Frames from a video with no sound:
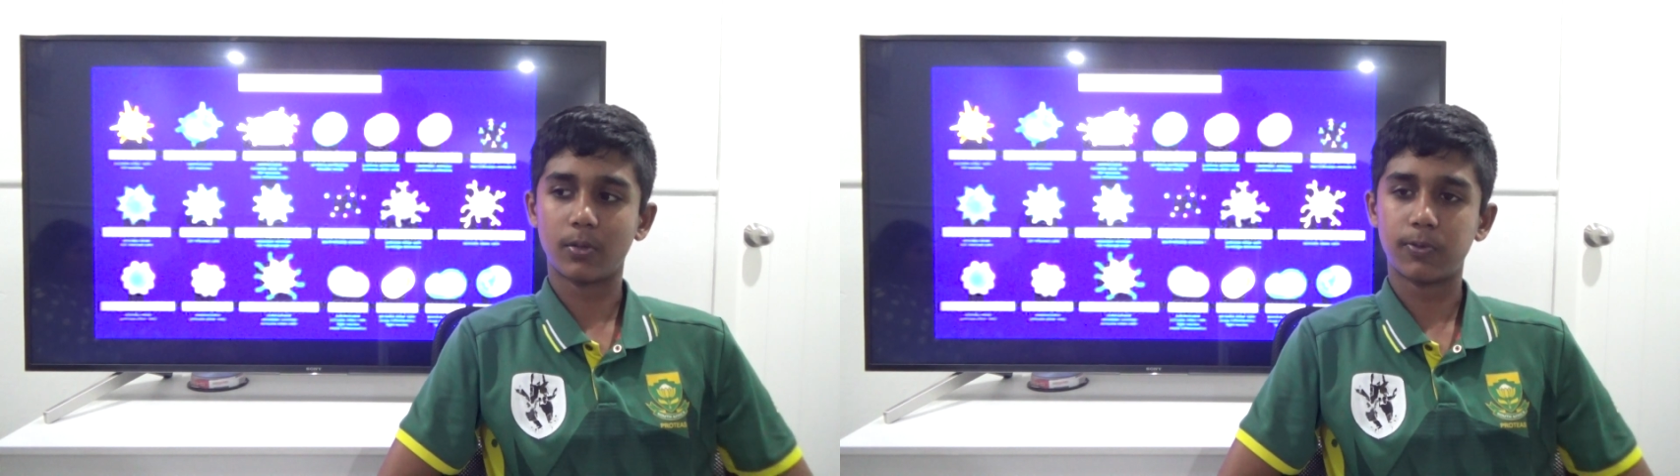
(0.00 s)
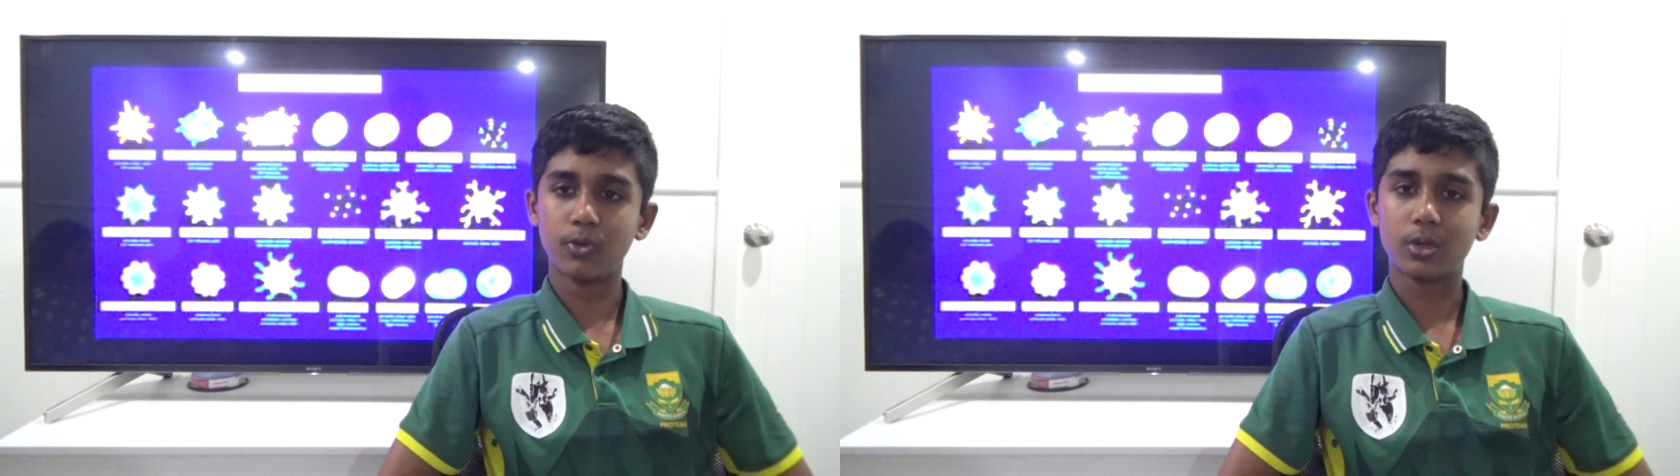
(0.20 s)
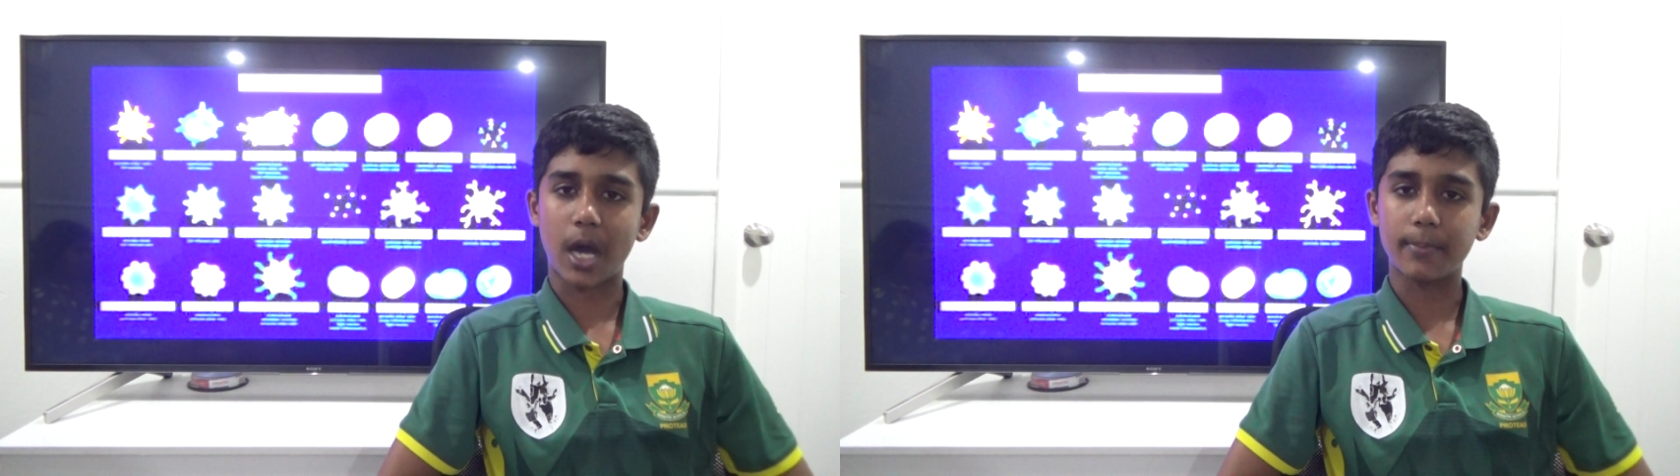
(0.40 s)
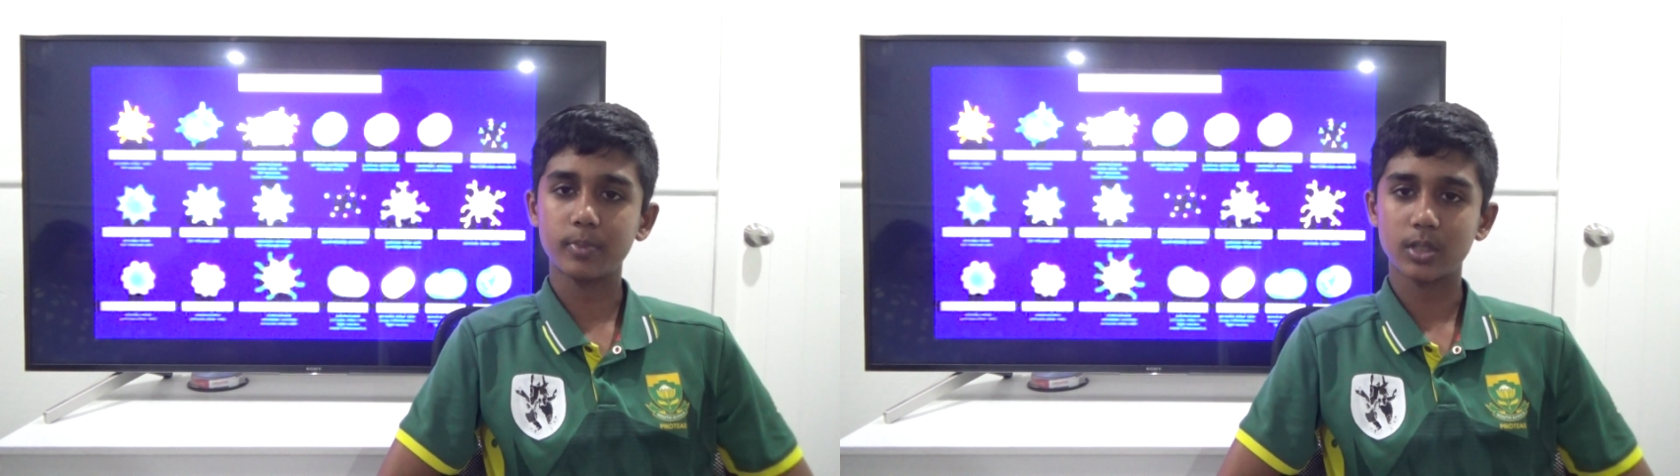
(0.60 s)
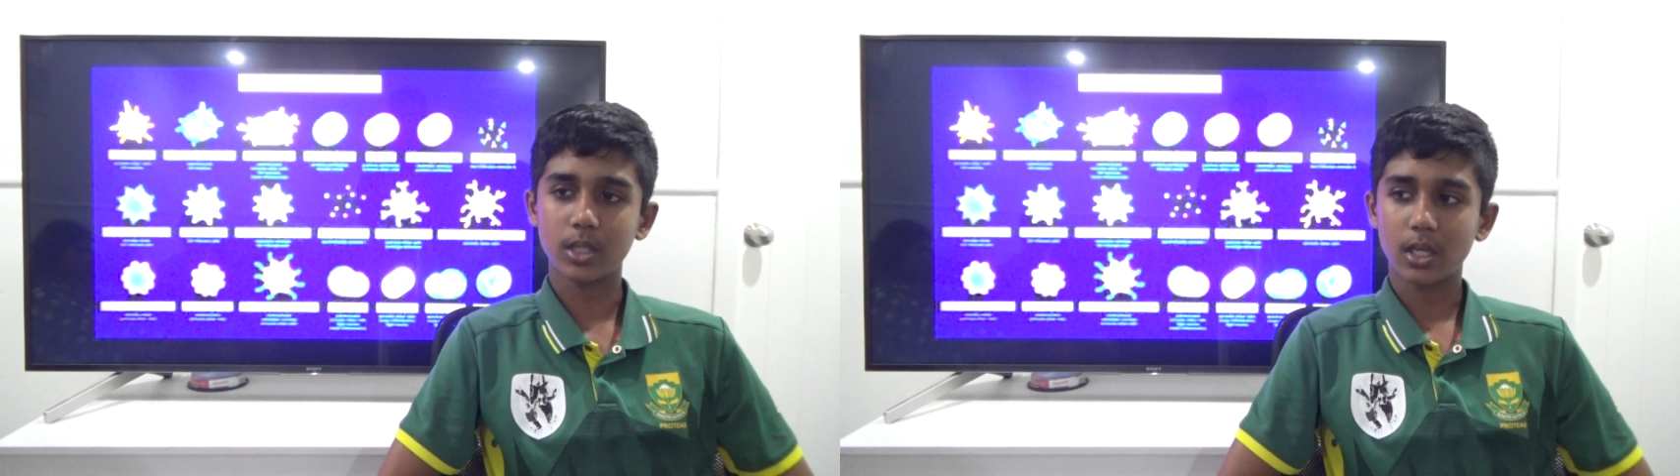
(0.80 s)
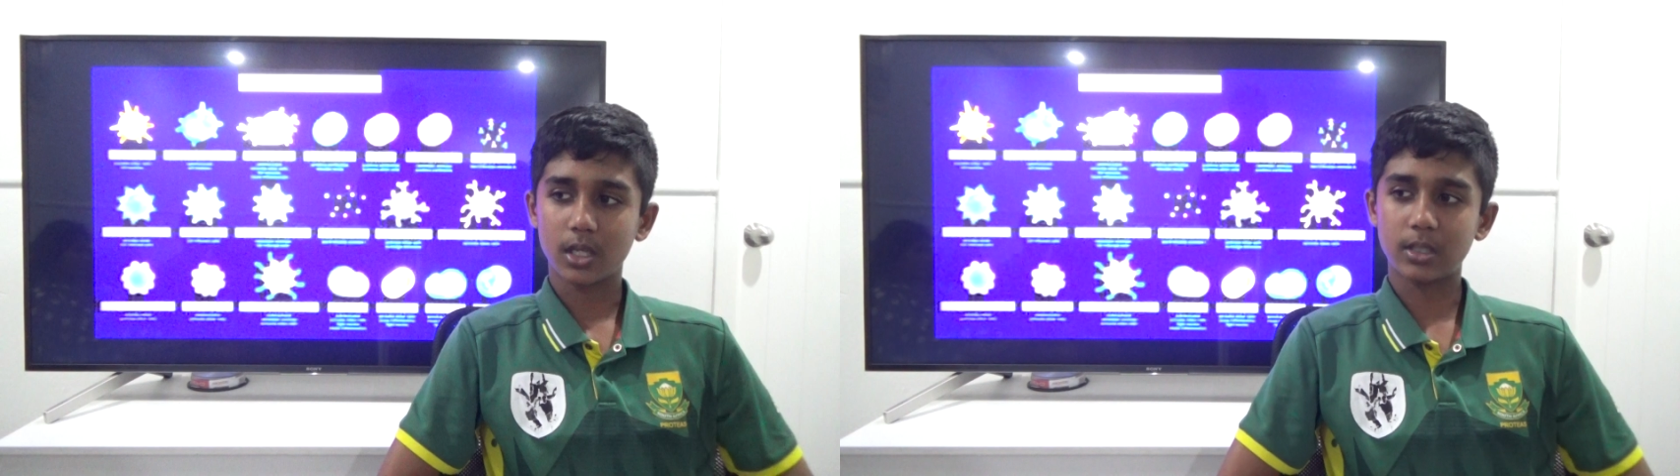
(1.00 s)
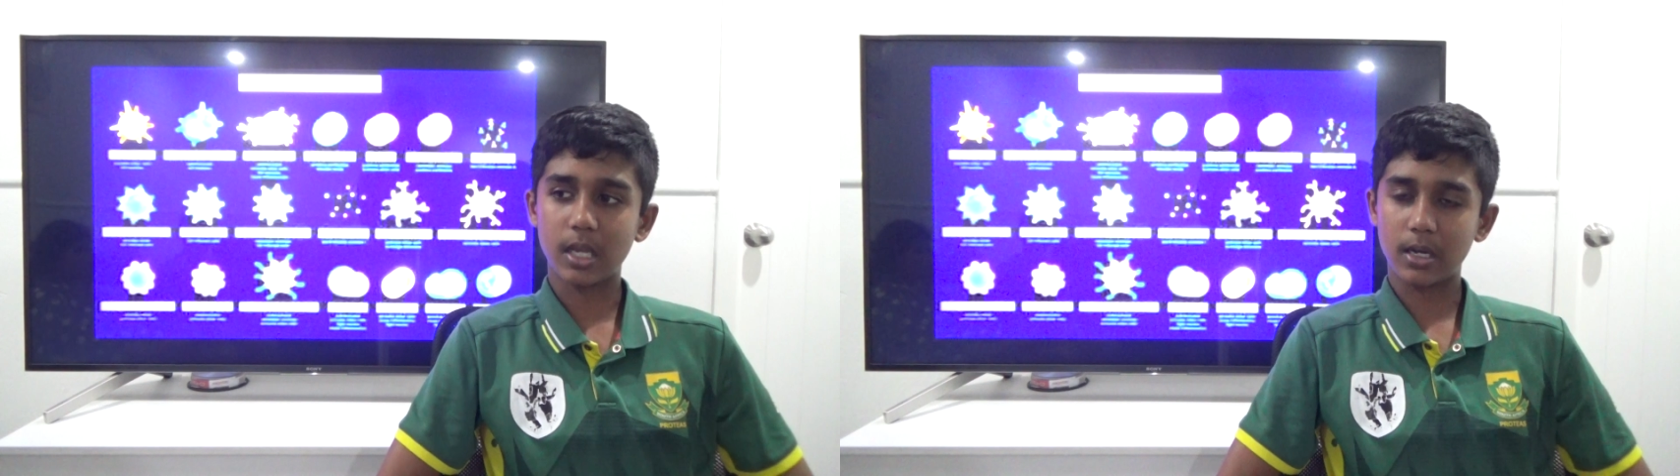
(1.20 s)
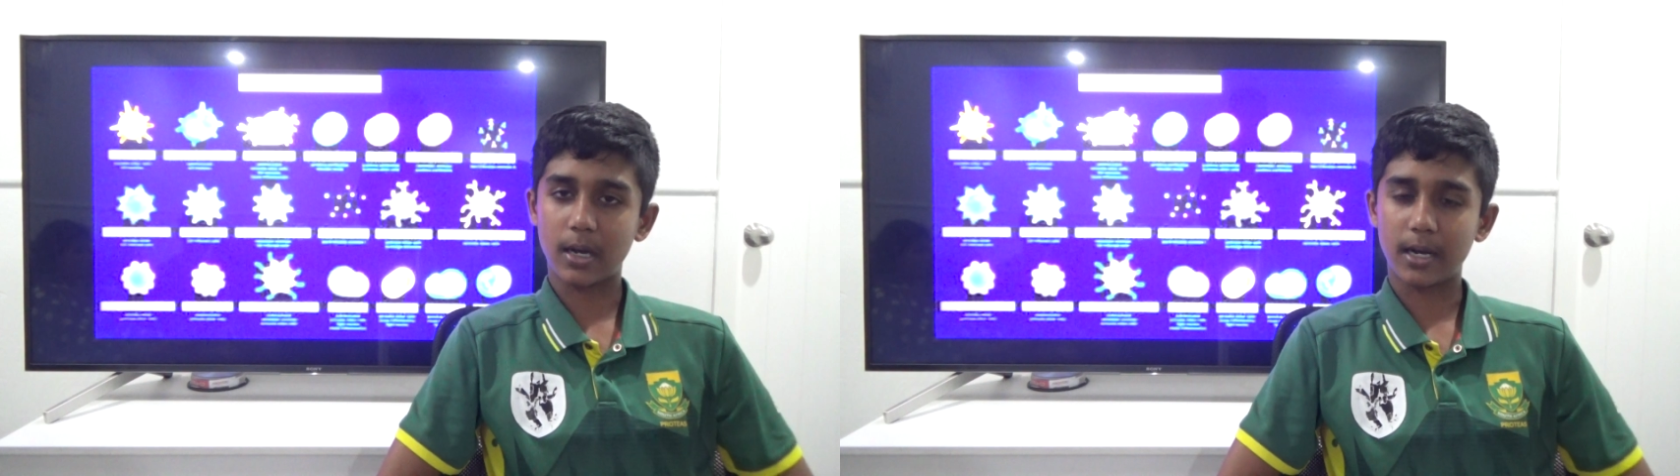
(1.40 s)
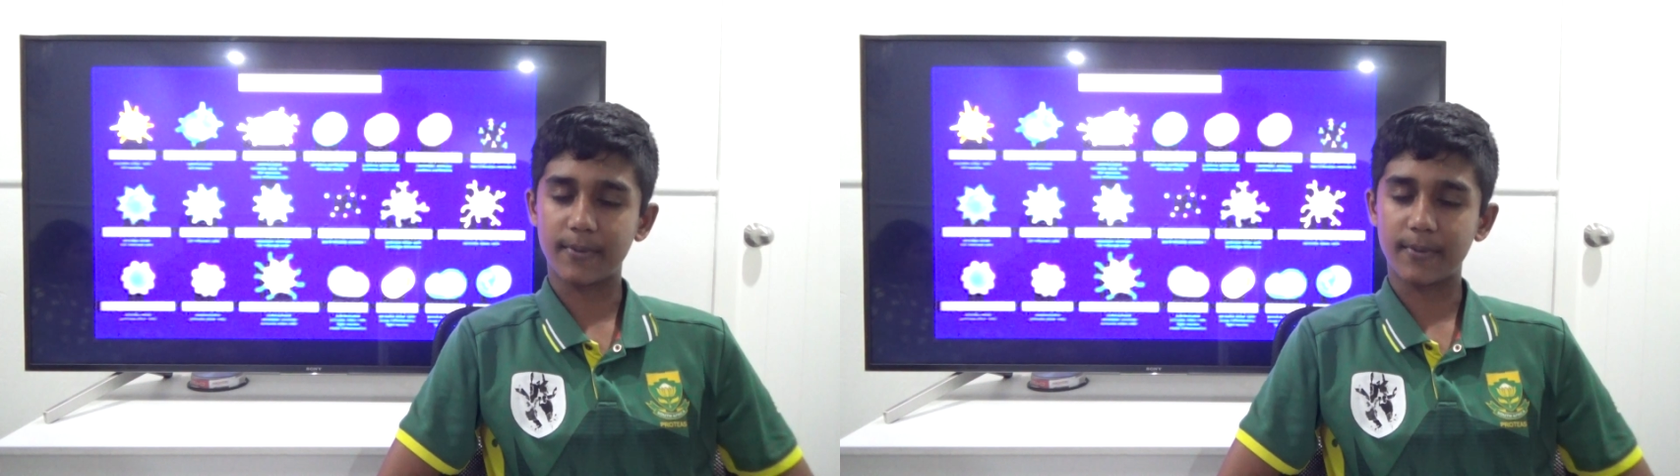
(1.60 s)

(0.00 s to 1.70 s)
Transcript: flu comes, then